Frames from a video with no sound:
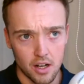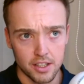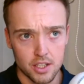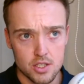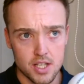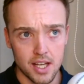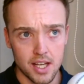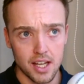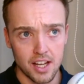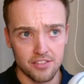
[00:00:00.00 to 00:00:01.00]
Like you
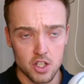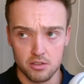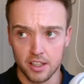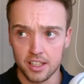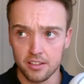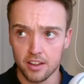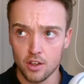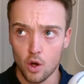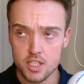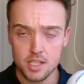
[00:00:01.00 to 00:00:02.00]
say, if there's lingering
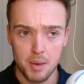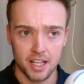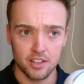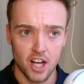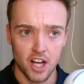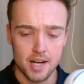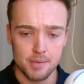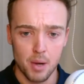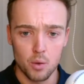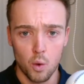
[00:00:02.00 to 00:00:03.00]
thoughts in the back of your head
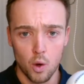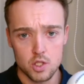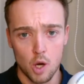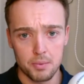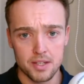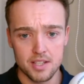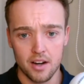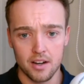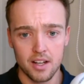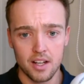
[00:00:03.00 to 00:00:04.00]
about what's not been
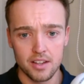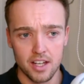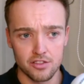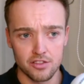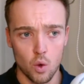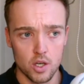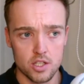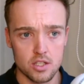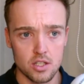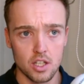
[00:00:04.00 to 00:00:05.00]
done, then of
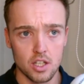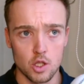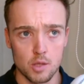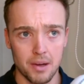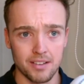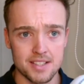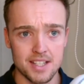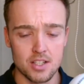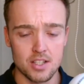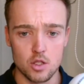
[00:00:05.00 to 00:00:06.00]
course your
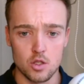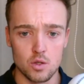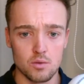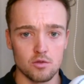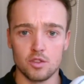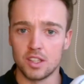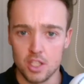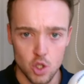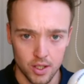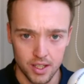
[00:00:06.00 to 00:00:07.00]
ability to really
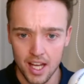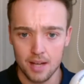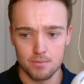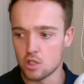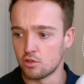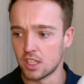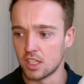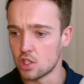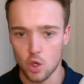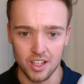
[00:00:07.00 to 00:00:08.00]
enjoy the game, to really
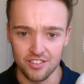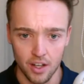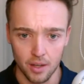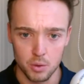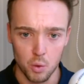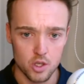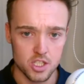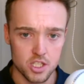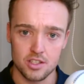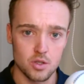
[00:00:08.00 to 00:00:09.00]
enjoy the film you're
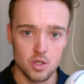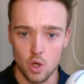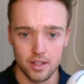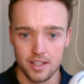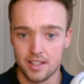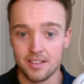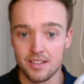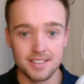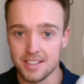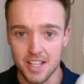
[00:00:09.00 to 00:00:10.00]
watching, to enjoy the
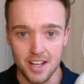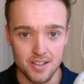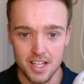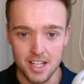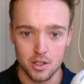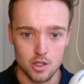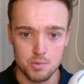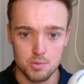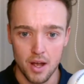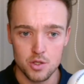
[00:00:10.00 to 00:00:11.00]
dinner date with your
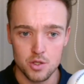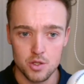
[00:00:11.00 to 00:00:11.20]
spouse,